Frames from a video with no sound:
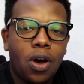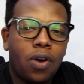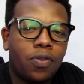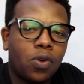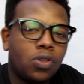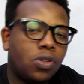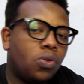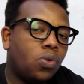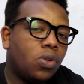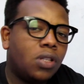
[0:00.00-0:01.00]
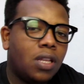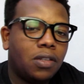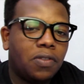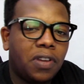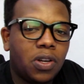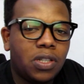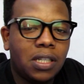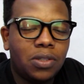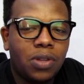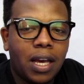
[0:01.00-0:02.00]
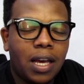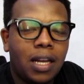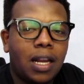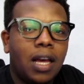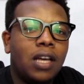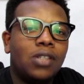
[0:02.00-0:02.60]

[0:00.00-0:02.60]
of course, is to watch this video till to the end